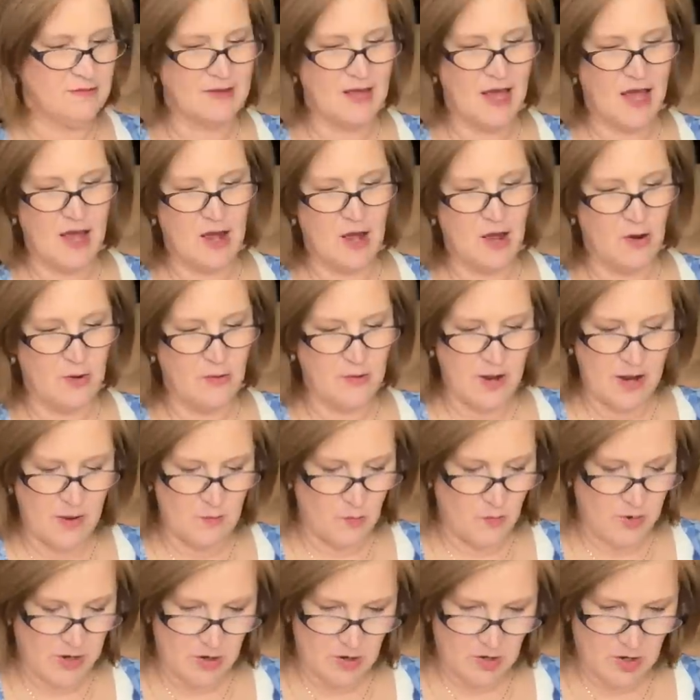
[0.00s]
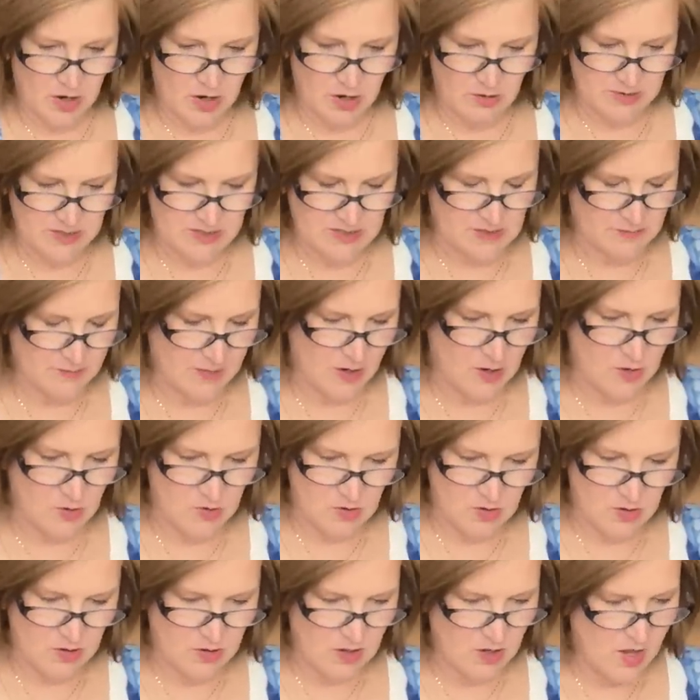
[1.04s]
I, I'm weird. I always
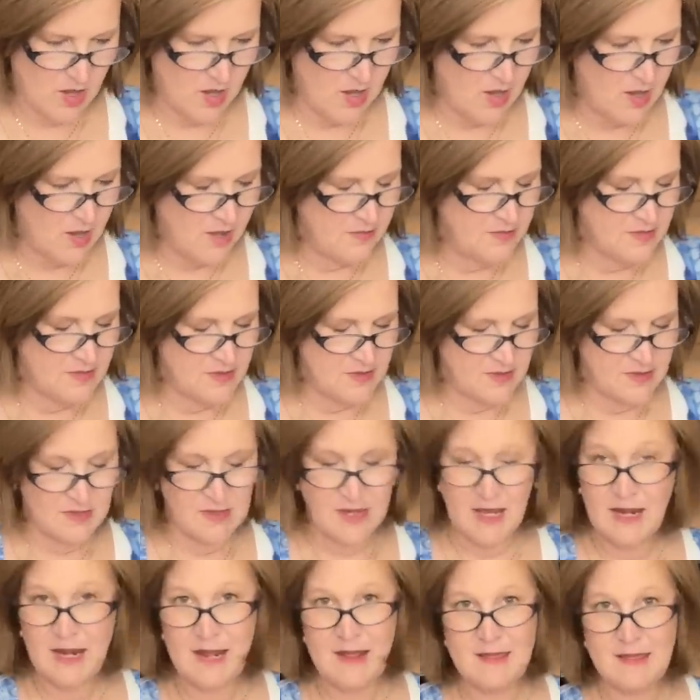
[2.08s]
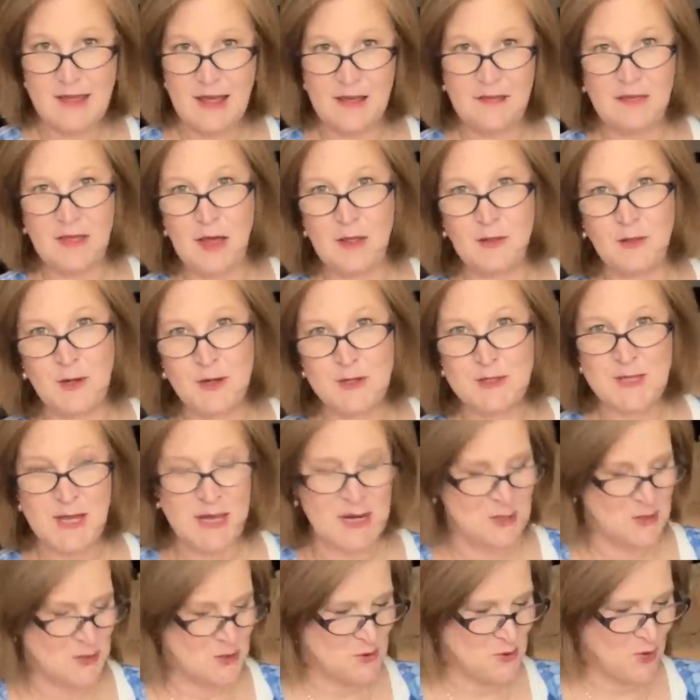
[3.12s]
smell anything that looks
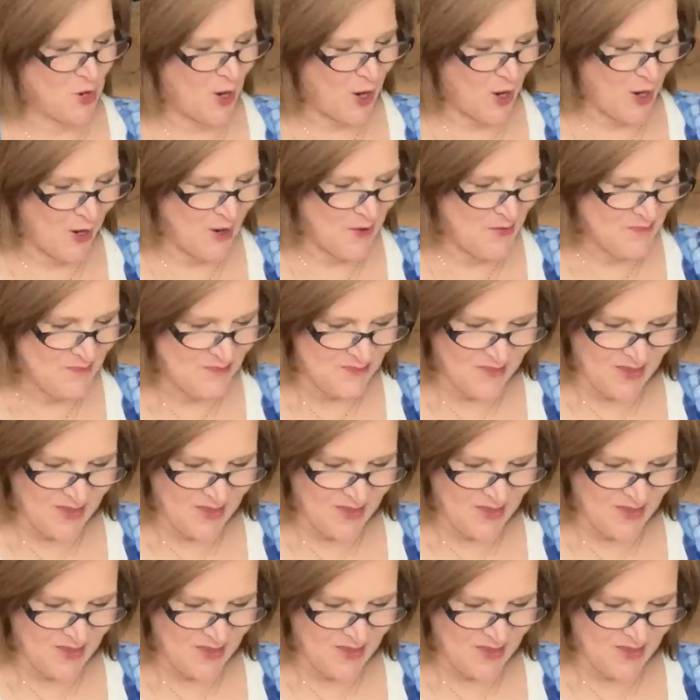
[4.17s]
like straw.